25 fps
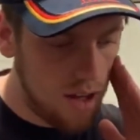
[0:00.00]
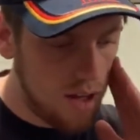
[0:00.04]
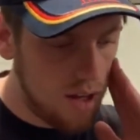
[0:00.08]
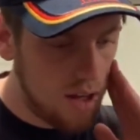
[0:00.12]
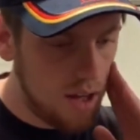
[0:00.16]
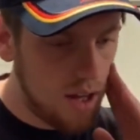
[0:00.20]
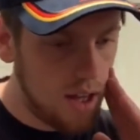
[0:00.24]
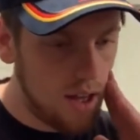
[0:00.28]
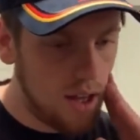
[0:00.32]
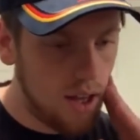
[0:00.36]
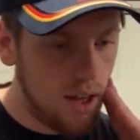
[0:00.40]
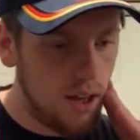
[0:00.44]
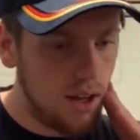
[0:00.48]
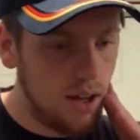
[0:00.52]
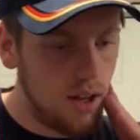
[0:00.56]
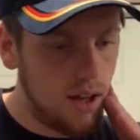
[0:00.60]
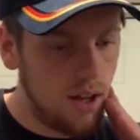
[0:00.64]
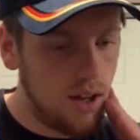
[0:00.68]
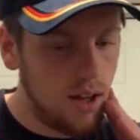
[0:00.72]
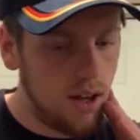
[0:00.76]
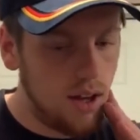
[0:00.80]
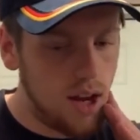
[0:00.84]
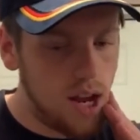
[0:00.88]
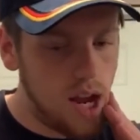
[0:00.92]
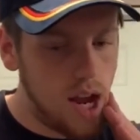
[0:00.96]

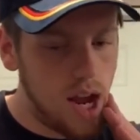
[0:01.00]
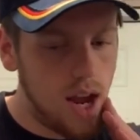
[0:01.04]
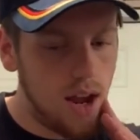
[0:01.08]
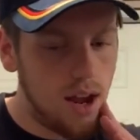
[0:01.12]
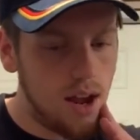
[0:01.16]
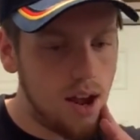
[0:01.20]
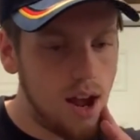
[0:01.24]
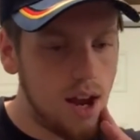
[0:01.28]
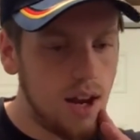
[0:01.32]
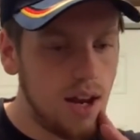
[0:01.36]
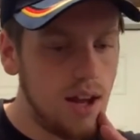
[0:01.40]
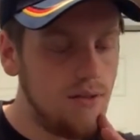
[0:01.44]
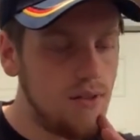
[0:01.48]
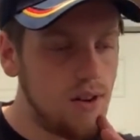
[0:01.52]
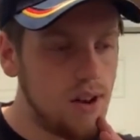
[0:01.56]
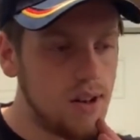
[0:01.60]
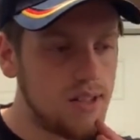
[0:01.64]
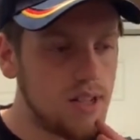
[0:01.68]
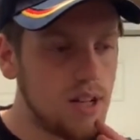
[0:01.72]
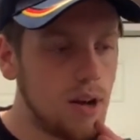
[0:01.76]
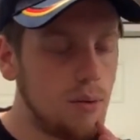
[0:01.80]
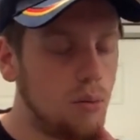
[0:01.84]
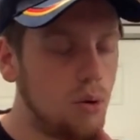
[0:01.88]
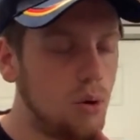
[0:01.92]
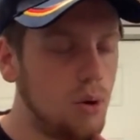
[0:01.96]
And even at
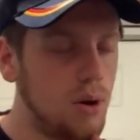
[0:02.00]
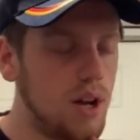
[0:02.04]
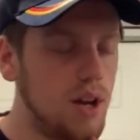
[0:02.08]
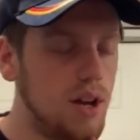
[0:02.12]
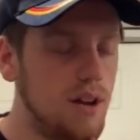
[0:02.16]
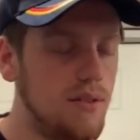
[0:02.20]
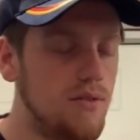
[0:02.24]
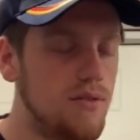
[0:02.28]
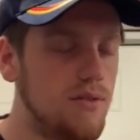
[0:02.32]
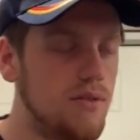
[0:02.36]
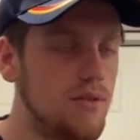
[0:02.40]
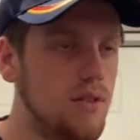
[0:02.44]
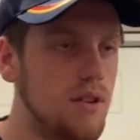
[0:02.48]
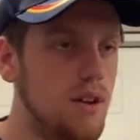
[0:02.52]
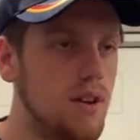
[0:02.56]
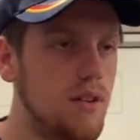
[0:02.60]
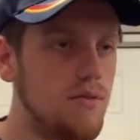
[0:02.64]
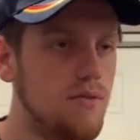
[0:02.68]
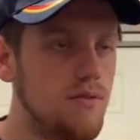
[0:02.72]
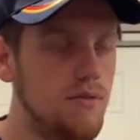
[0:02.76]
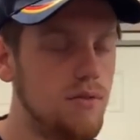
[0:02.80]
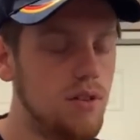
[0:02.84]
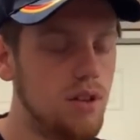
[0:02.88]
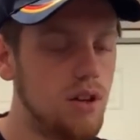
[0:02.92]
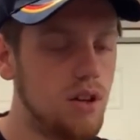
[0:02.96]
some point,
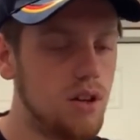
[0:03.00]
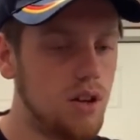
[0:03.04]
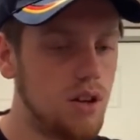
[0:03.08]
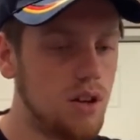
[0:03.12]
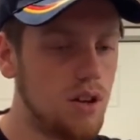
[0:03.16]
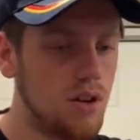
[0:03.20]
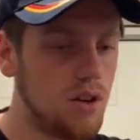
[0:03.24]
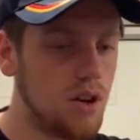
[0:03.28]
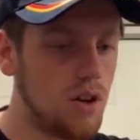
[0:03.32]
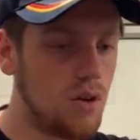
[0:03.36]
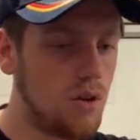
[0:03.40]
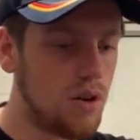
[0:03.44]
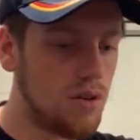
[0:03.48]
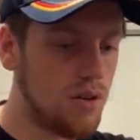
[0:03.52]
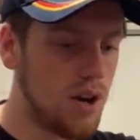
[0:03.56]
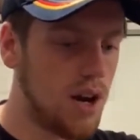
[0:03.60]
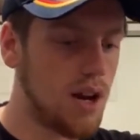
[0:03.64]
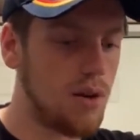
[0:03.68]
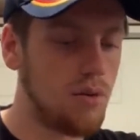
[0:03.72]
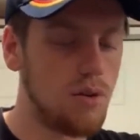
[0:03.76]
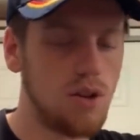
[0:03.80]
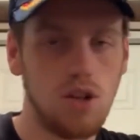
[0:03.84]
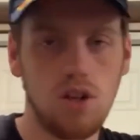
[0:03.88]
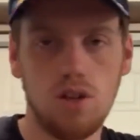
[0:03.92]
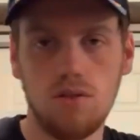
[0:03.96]
if you don't know
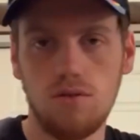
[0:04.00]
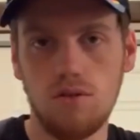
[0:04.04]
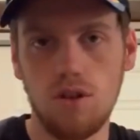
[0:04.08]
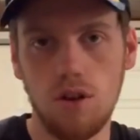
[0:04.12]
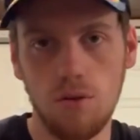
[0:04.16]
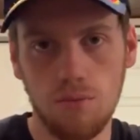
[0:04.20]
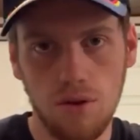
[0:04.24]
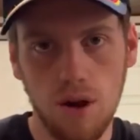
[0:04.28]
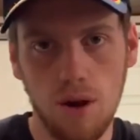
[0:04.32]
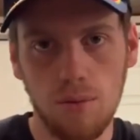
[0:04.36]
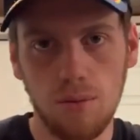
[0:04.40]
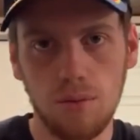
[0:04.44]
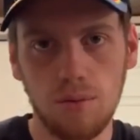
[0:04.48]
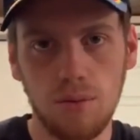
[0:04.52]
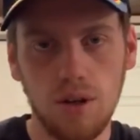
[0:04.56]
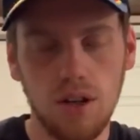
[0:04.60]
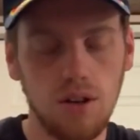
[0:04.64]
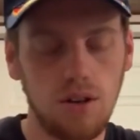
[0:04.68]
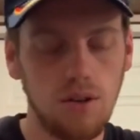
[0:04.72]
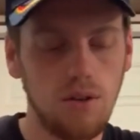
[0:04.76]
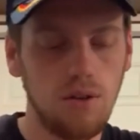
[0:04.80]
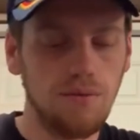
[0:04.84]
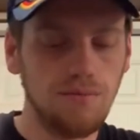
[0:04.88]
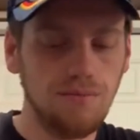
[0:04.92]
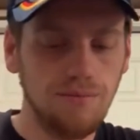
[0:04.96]
already, which you probably
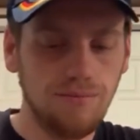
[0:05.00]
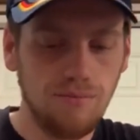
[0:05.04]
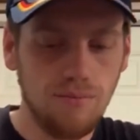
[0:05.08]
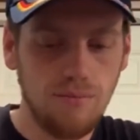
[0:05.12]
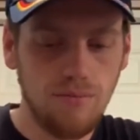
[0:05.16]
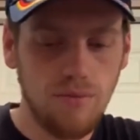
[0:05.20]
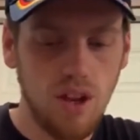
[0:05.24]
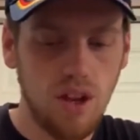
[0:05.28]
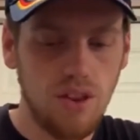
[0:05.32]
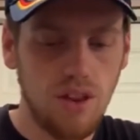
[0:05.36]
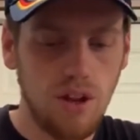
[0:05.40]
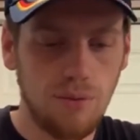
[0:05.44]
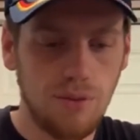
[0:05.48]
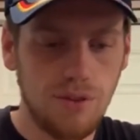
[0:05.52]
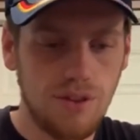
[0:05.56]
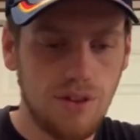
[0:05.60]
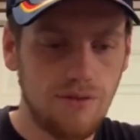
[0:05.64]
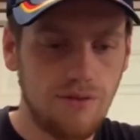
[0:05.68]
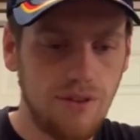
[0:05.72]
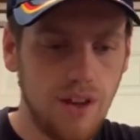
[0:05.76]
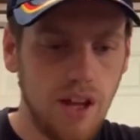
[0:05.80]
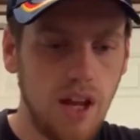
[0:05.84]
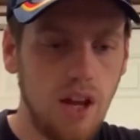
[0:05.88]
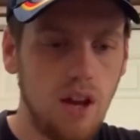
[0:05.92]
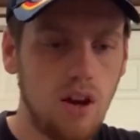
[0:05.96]
do, there was a
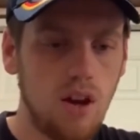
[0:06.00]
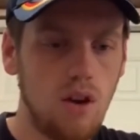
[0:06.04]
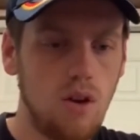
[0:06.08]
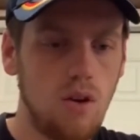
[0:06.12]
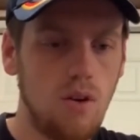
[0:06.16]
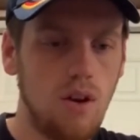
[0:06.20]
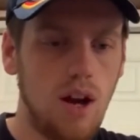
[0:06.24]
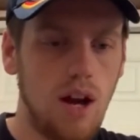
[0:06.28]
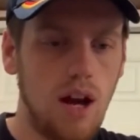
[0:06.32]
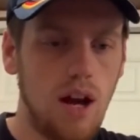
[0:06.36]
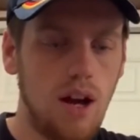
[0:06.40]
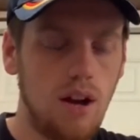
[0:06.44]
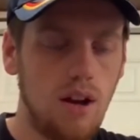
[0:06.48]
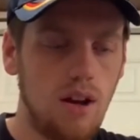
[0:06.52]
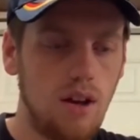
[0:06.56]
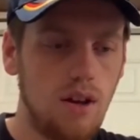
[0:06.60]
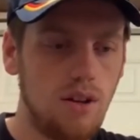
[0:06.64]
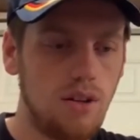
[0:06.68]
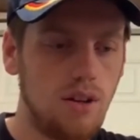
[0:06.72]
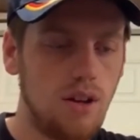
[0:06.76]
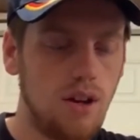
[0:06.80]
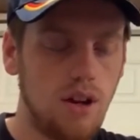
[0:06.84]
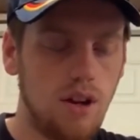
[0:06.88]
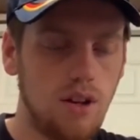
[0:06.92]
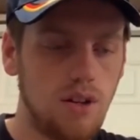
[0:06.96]
video
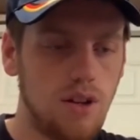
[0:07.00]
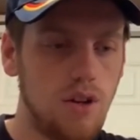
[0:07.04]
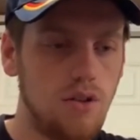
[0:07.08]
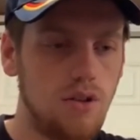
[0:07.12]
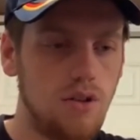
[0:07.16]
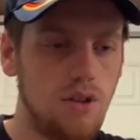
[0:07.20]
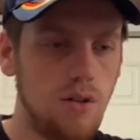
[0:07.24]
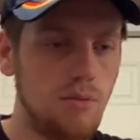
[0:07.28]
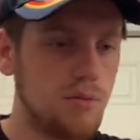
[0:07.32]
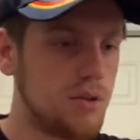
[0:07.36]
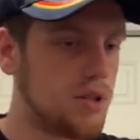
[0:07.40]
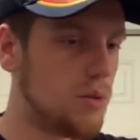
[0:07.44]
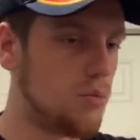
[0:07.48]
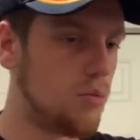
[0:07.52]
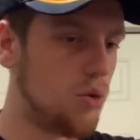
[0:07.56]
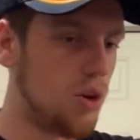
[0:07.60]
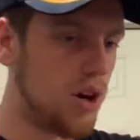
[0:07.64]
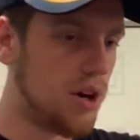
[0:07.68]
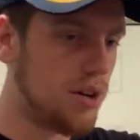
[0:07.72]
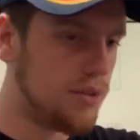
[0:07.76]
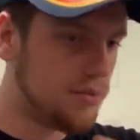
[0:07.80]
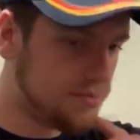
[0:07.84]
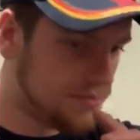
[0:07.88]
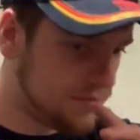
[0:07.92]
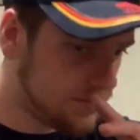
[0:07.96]
on YouTube
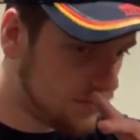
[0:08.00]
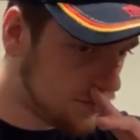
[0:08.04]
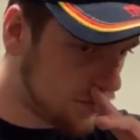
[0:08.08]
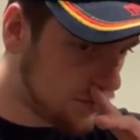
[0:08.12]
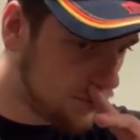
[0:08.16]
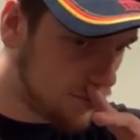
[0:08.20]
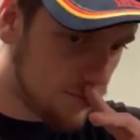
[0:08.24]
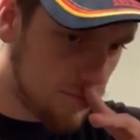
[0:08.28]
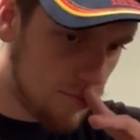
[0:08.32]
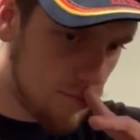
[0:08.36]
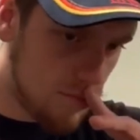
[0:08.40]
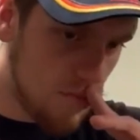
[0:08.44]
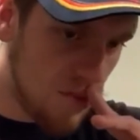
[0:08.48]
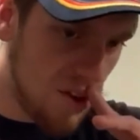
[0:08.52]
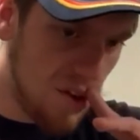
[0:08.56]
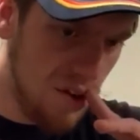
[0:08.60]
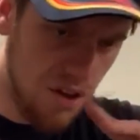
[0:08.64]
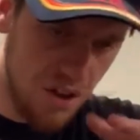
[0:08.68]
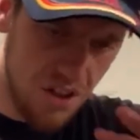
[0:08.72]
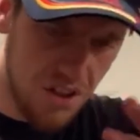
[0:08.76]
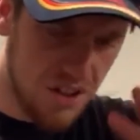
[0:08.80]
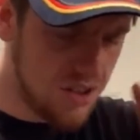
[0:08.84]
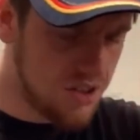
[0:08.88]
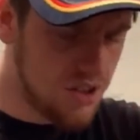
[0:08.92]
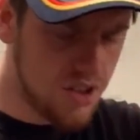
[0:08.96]
somewhere, or
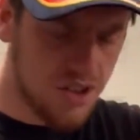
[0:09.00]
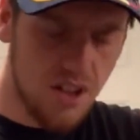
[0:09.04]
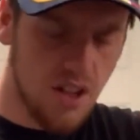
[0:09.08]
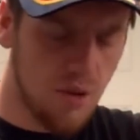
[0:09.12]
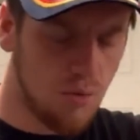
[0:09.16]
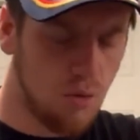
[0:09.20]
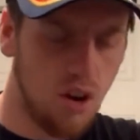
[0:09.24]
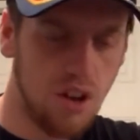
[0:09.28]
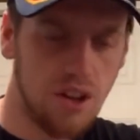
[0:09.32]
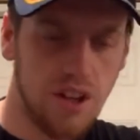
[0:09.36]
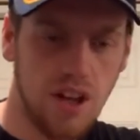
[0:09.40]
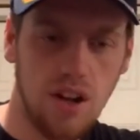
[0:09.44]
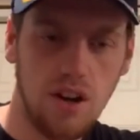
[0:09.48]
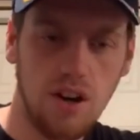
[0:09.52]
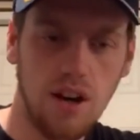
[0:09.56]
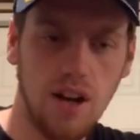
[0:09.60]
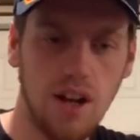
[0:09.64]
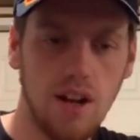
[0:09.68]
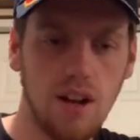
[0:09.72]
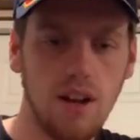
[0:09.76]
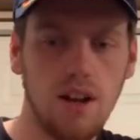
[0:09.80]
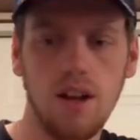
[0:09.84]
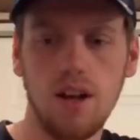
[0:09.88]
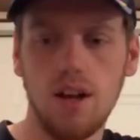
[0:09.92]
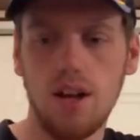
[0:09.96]
just somewhere on the
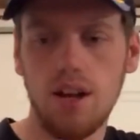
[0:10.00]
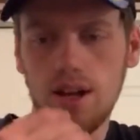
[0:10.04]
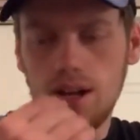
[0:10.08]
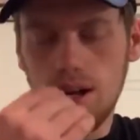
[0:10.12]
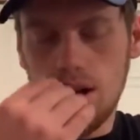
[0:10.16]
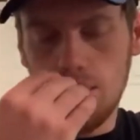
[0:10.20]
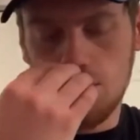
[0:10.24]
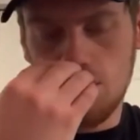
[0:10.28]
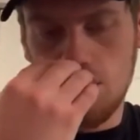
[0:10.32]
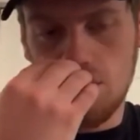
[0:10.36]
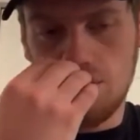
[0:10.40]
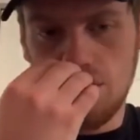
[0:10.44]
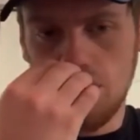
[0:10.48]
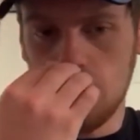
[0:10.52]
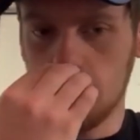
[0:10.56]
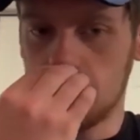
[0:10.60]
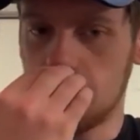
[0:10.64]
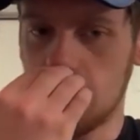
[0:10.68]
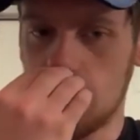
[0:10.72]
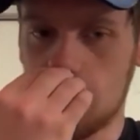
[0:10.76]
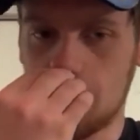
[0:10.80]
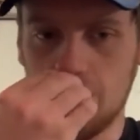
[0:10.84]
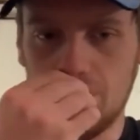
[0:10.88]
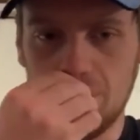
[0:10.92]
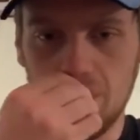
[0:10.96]
internet. I'm sure if you looked
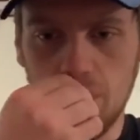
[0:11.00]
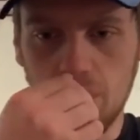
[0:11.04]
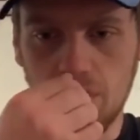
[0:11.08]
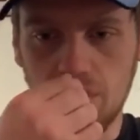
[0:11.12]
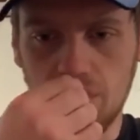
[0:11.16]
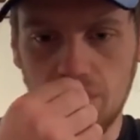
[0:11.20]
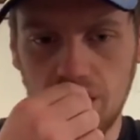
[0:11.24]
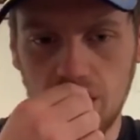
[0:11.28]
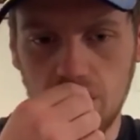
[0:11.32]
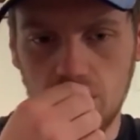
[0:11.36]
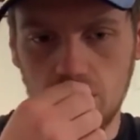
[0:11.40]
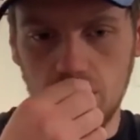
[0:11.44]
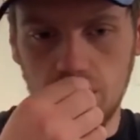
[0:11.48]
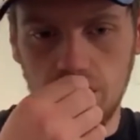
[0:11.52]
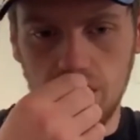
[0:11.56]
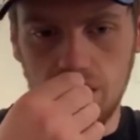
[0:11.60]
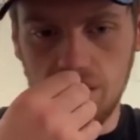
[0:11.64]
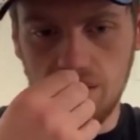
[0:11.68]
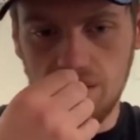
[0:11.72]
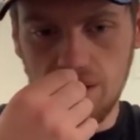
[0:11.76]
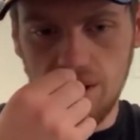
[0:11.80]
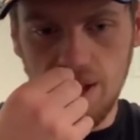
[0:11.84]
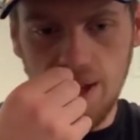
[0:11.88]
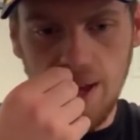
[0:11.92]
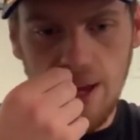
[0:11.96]
it up, you'd be able to find it really
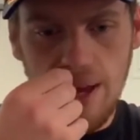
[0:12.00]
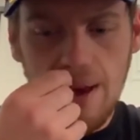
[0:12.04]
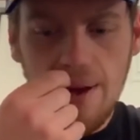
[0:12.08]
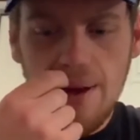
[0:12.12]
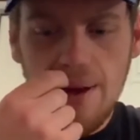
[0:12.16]
easily.